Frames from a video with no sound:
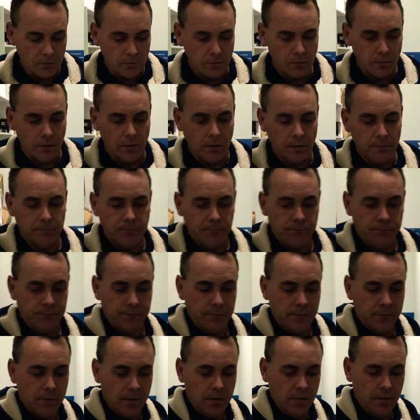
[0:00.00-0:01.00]
Alright,
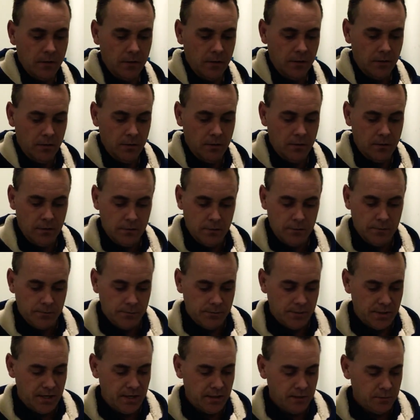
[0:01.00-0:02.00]

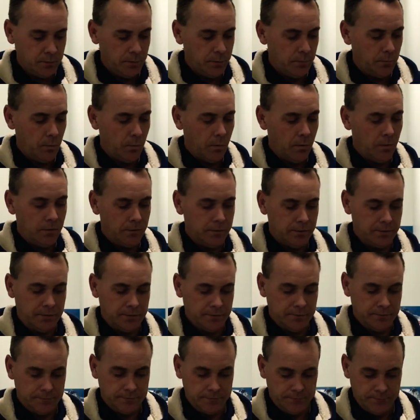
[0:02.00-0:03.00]
so how do we wire
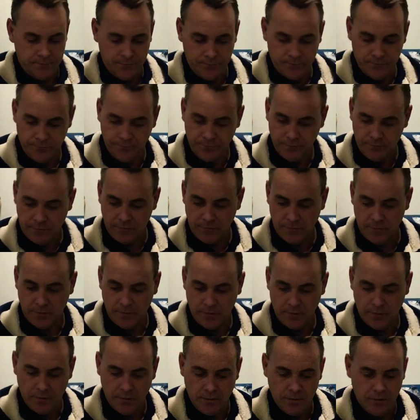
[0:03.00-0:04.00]

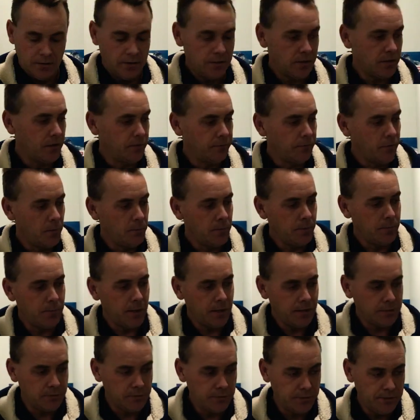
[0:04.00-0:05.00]
it? Okay, I've got my
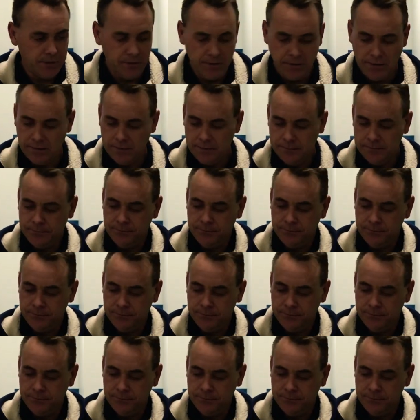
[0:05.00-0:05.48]
battery here.